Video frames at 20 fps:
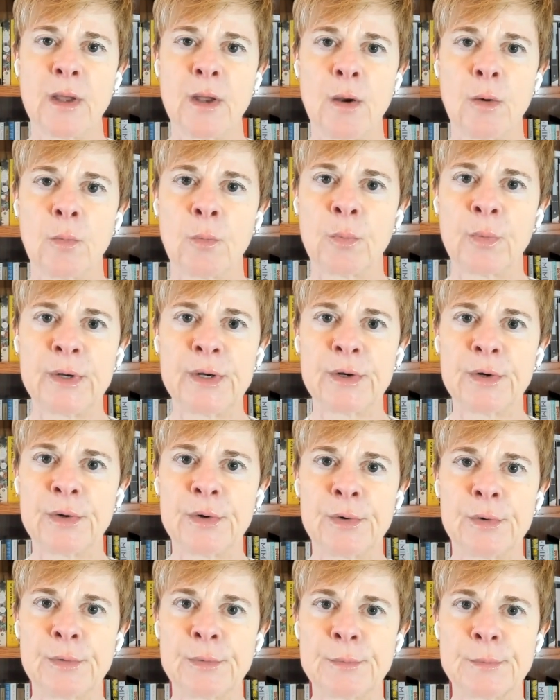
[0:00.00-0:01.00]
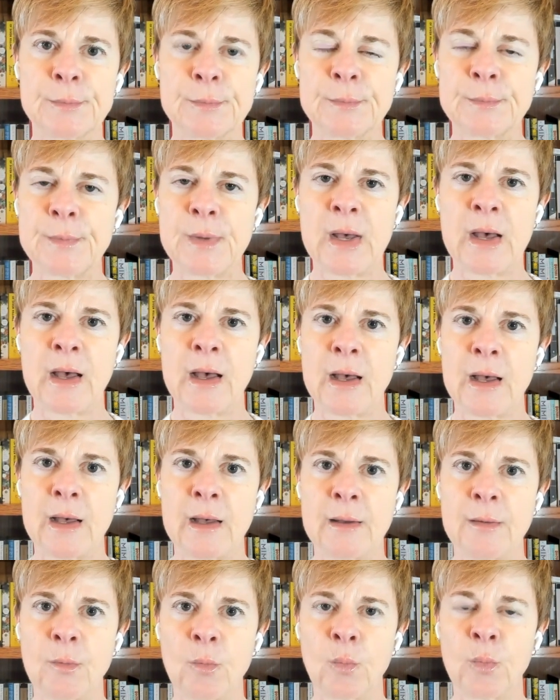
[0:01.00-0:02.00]
real
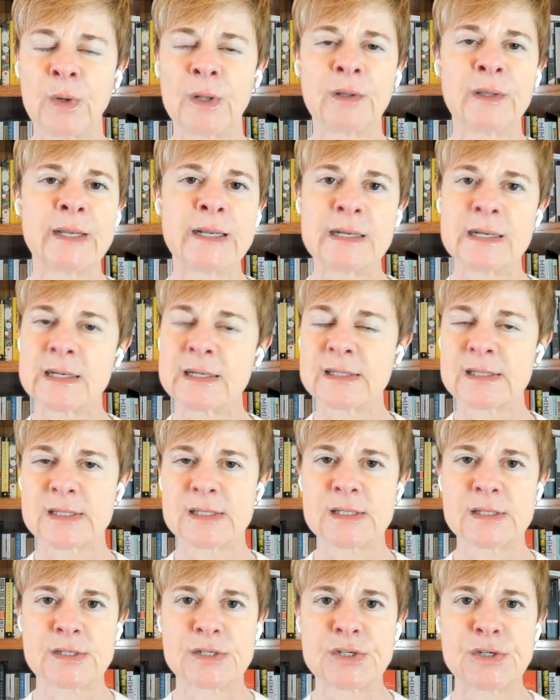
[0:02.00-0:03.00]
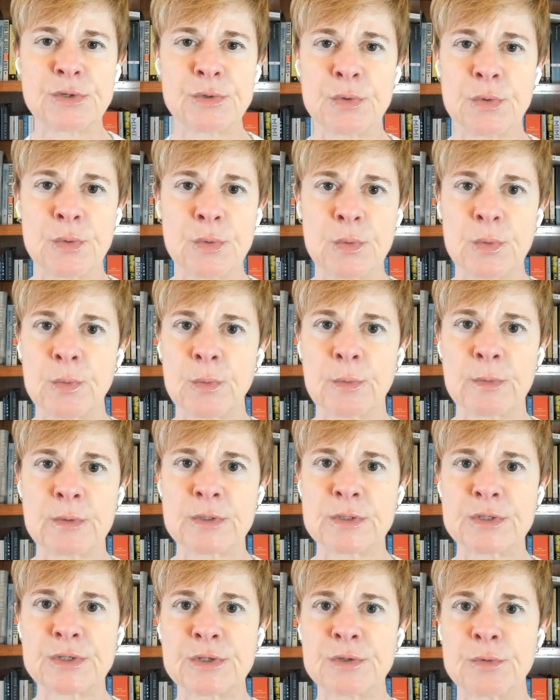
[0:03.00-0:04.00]
willingness to
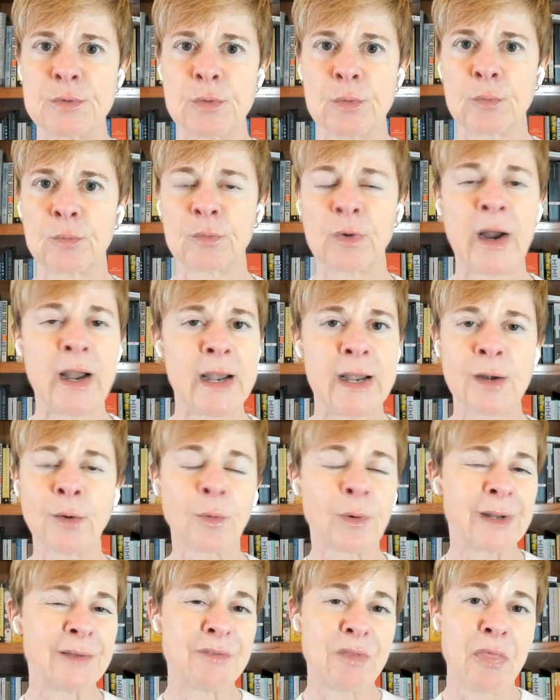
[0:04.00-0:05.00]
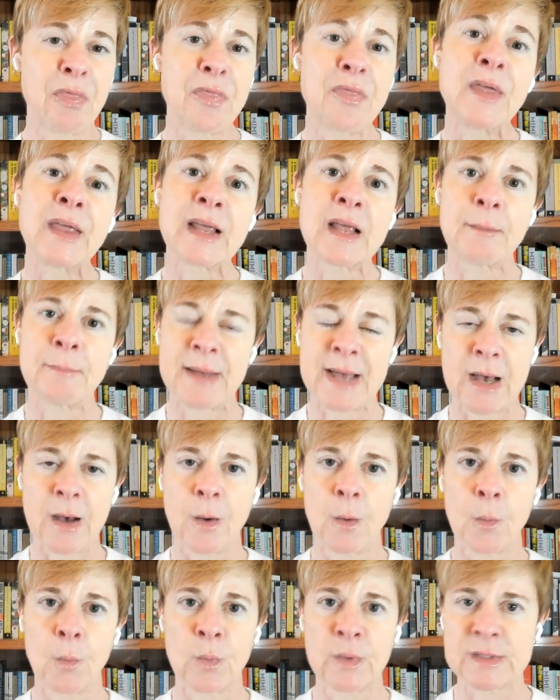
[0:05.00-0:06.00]
write or even think
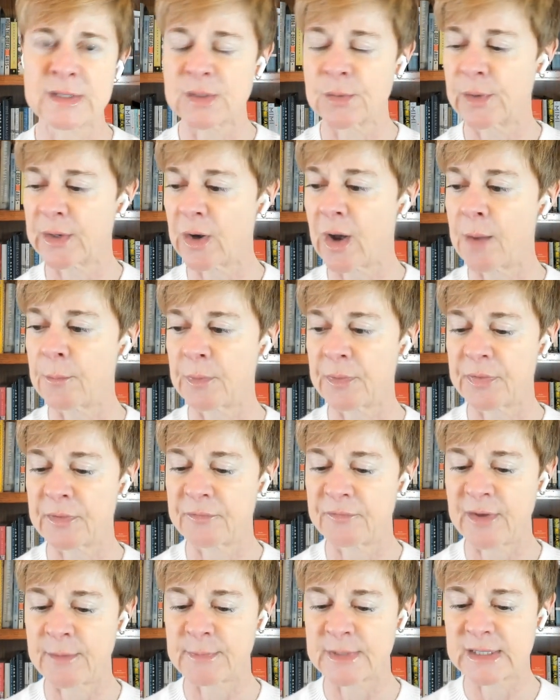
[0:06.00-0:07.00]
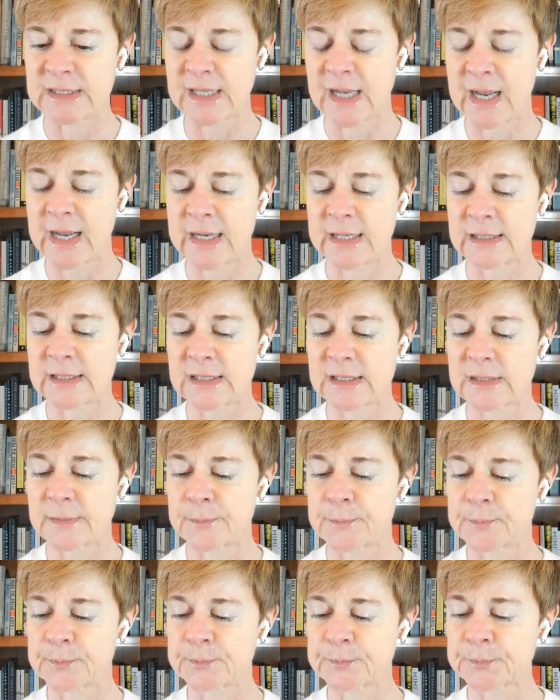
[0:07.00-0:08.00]
about what's going on with the femicides.
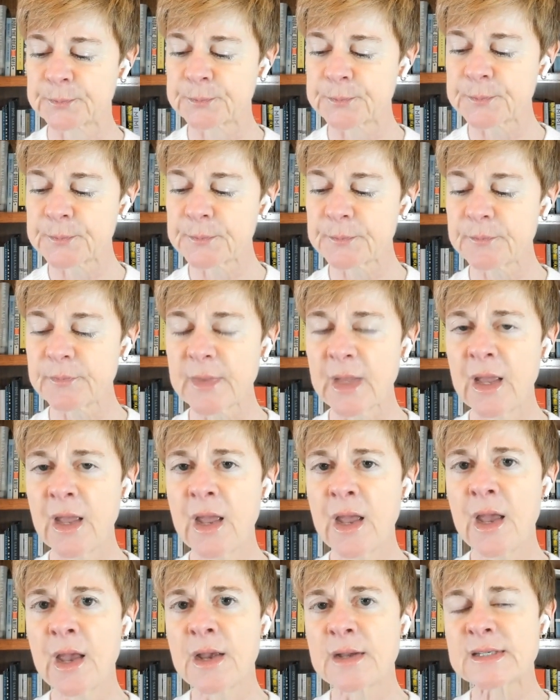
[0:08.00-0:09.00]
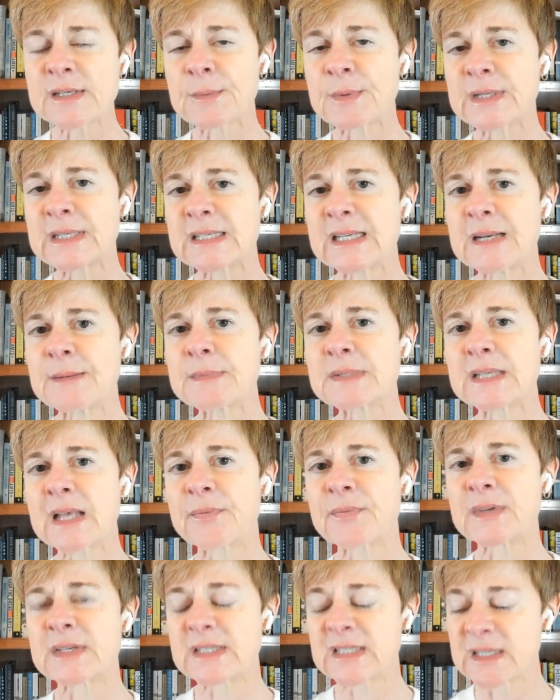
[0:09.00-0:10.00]
So it seems
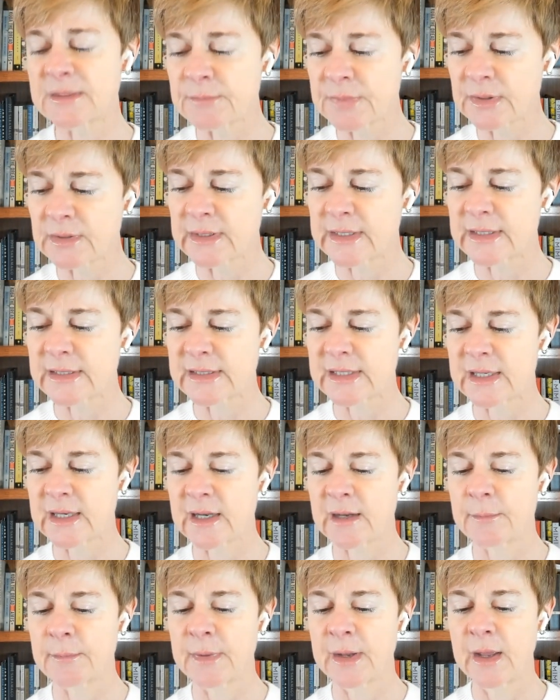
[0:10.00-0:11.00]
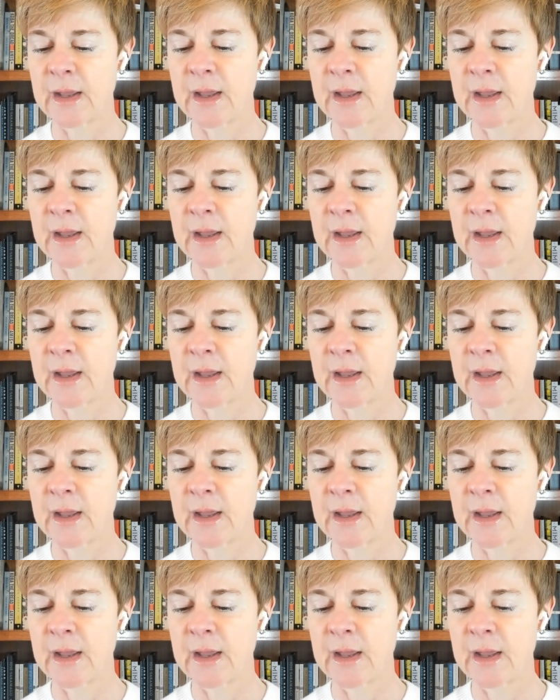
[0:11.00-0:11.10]
that the symbolism